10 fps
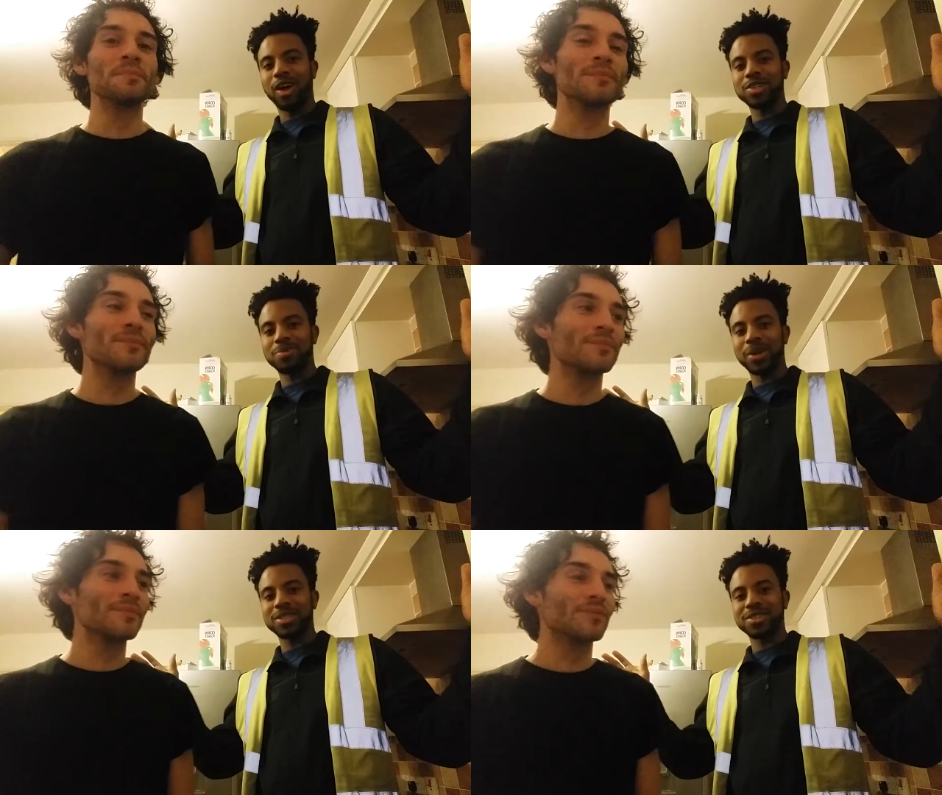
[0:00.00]

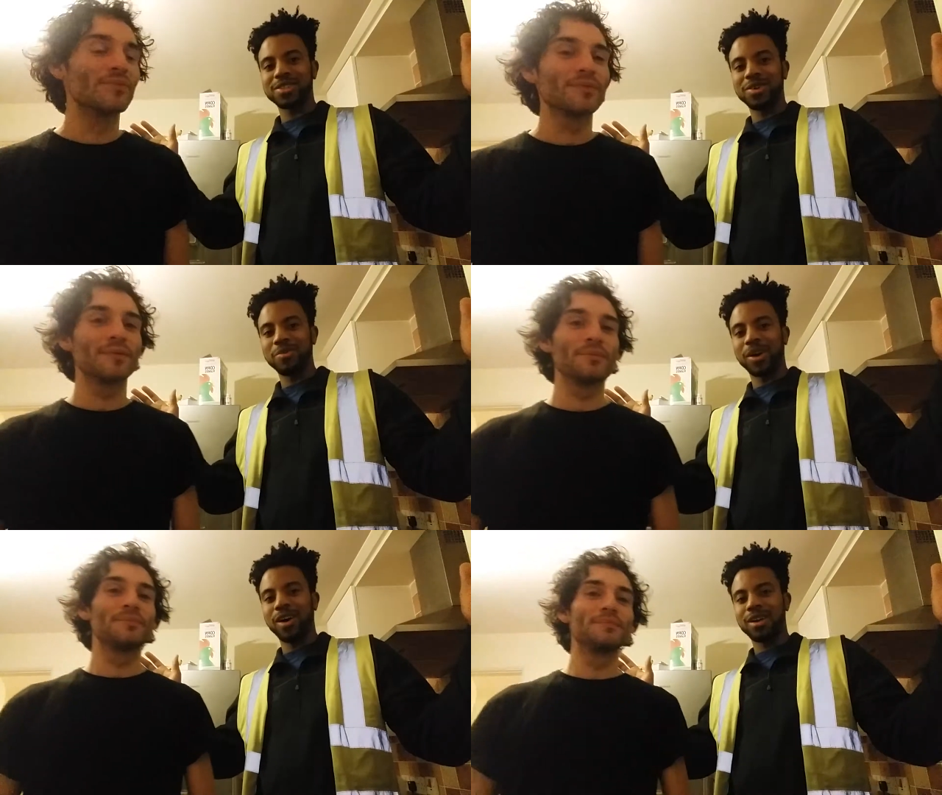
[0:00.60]
Speaker 1: larger picture. Oh
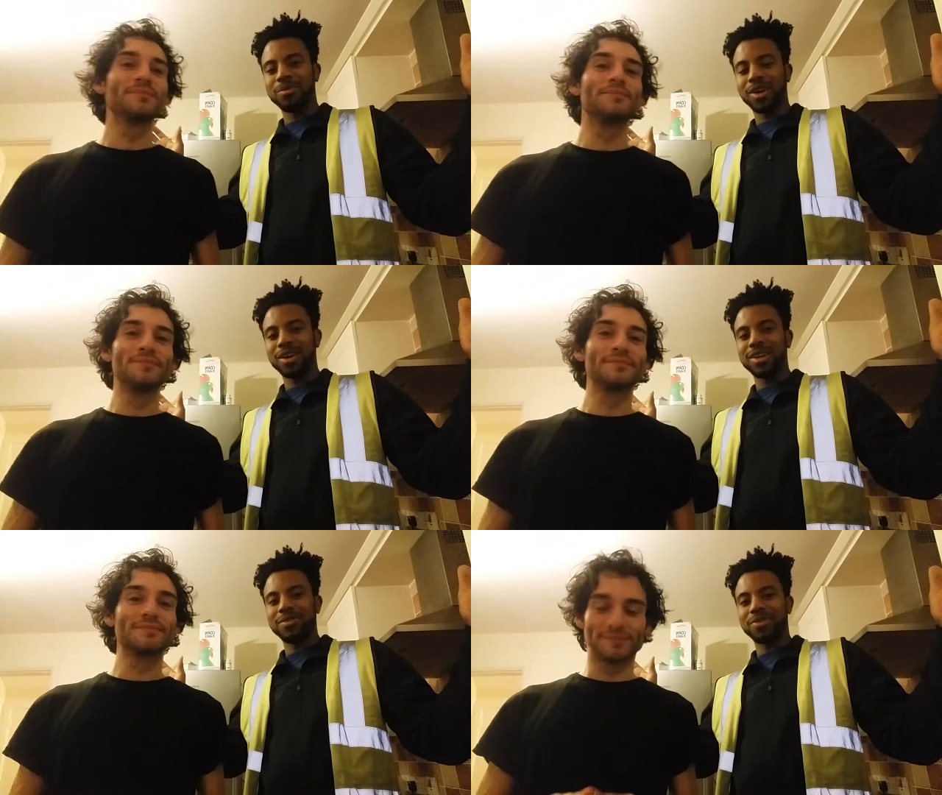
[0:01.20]
my mm. God, I'm not
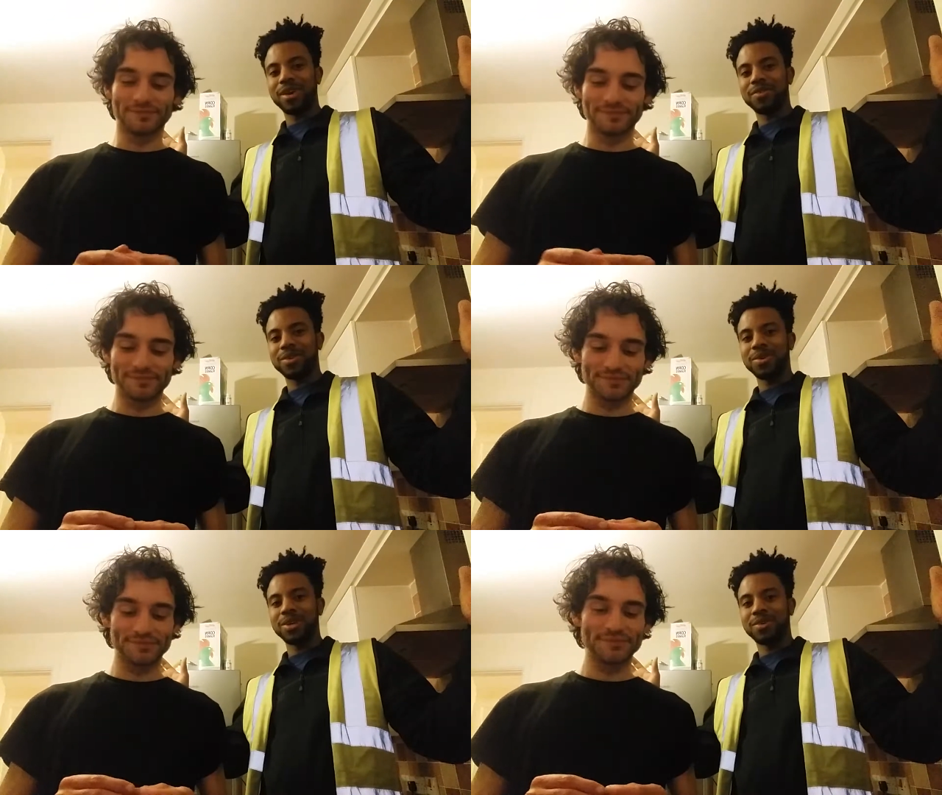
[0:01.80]
gonna live
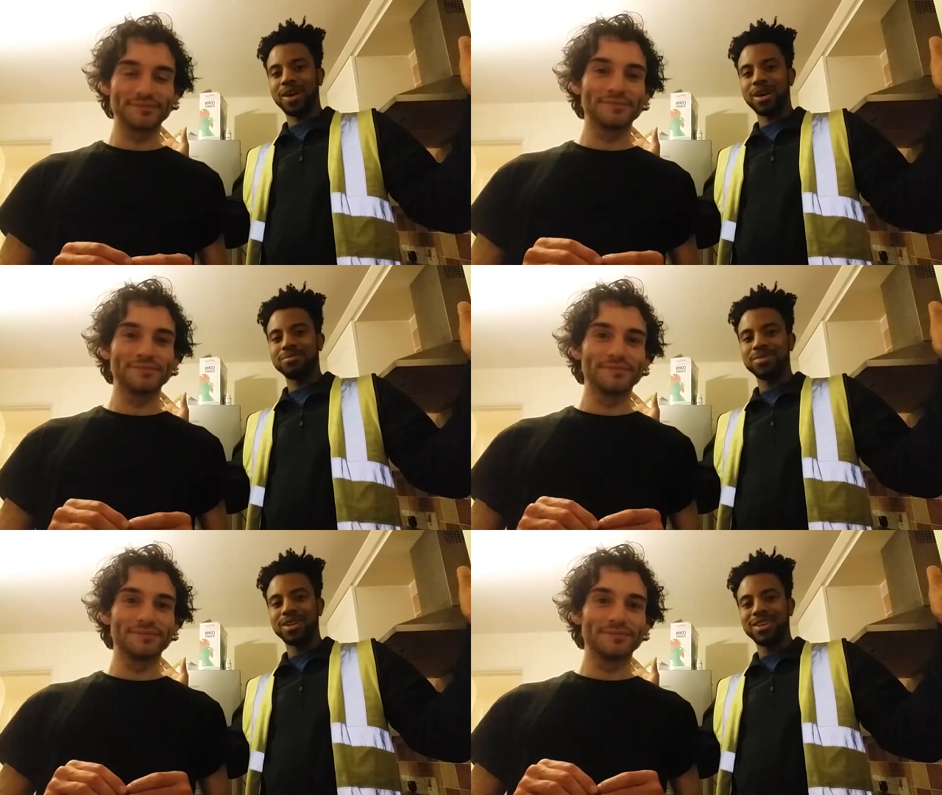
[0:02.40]
forever. Holy
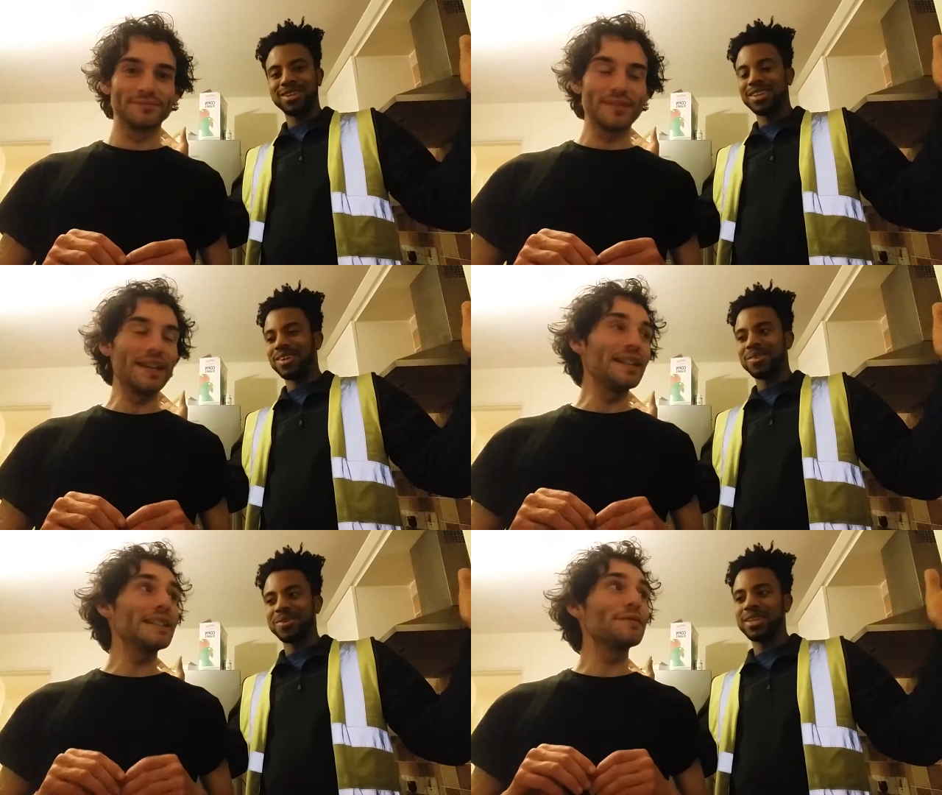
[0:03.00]
crap. You
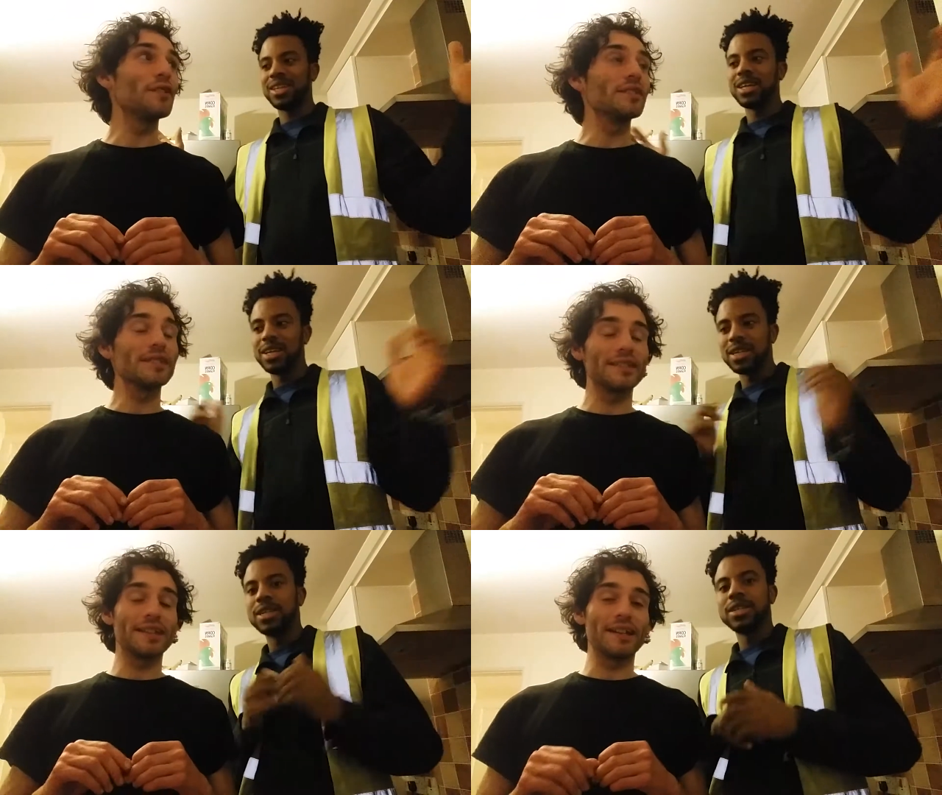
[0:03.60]
know it is
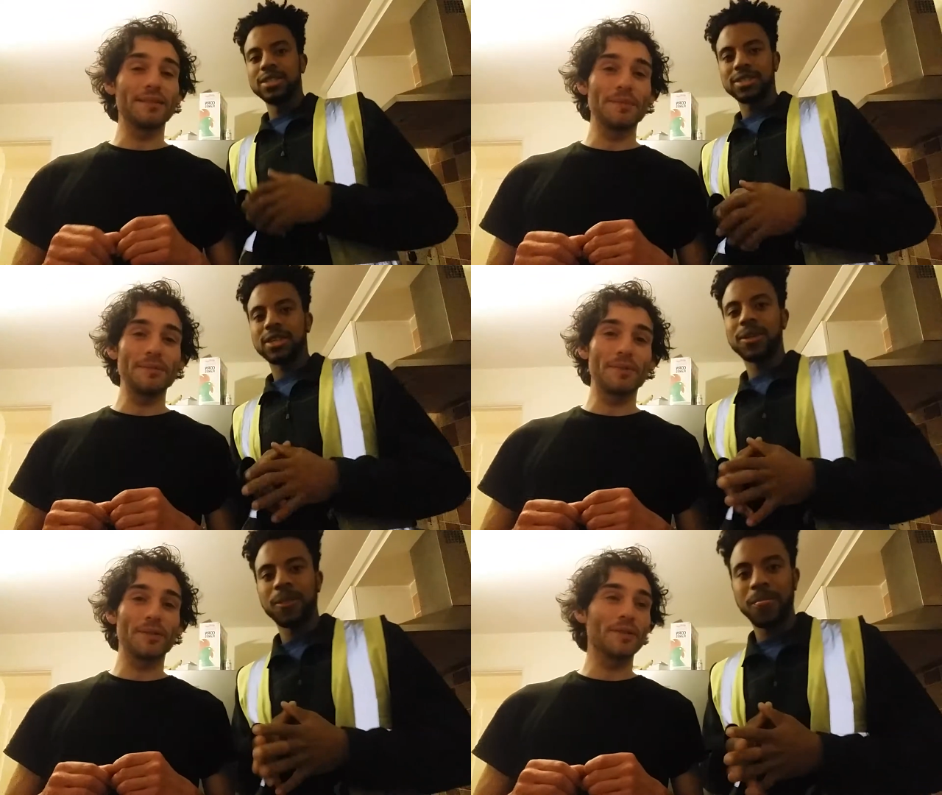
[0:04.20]
Speaker 2: fun to say it.
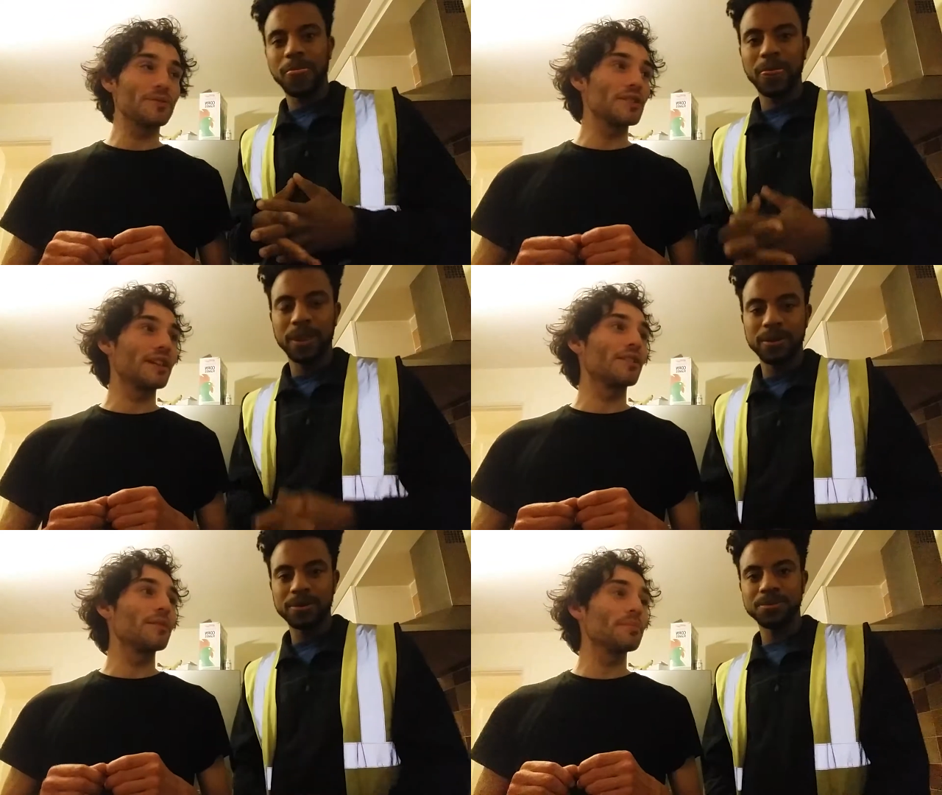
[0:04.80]
People so. though
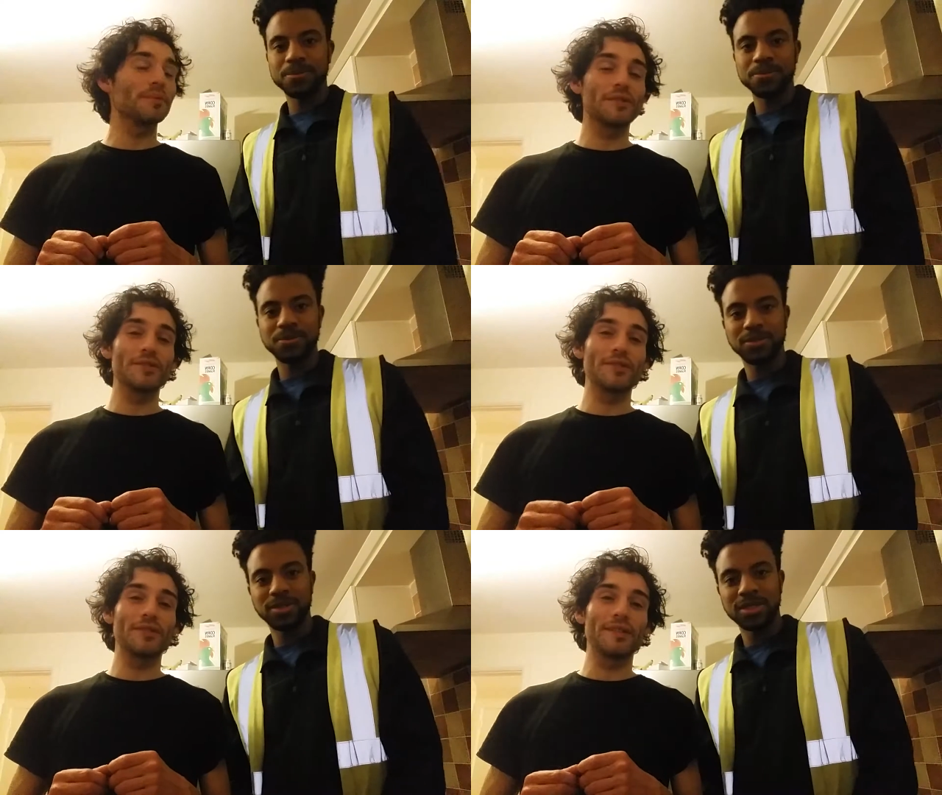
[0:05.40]
cheer up
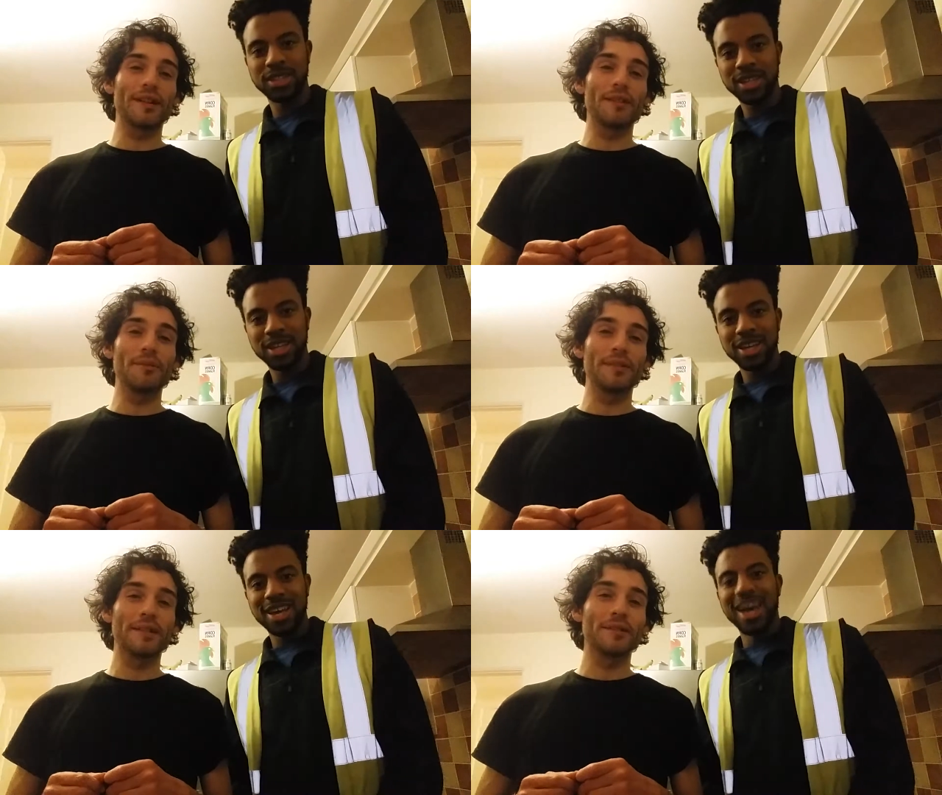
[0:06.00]
because you're gonna die
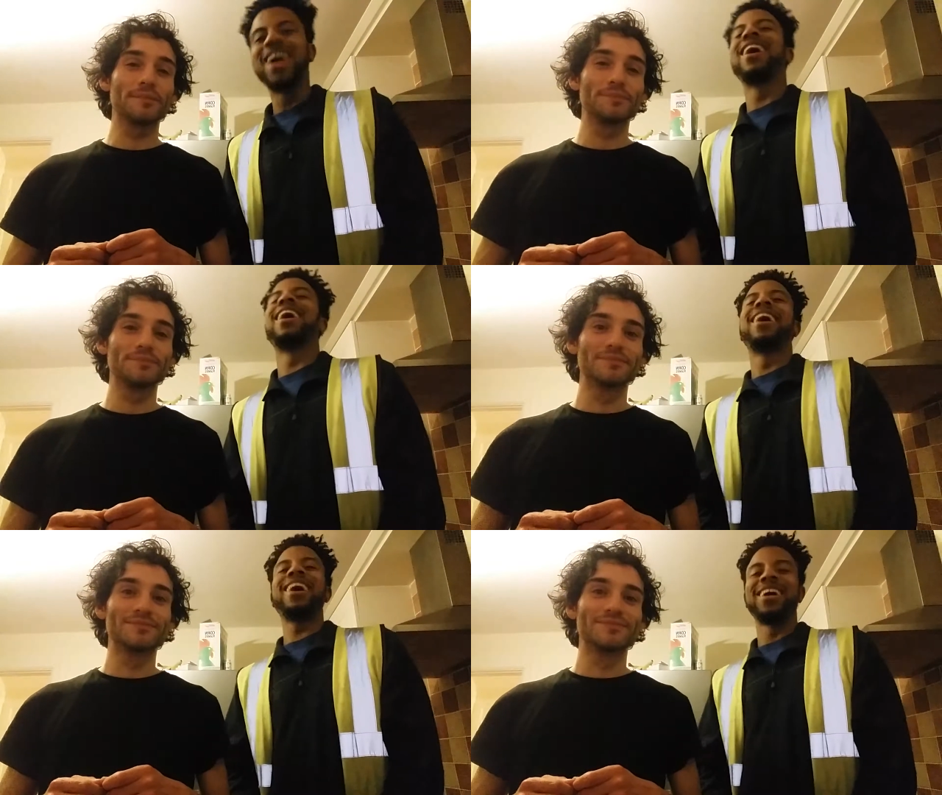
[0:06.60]
one day.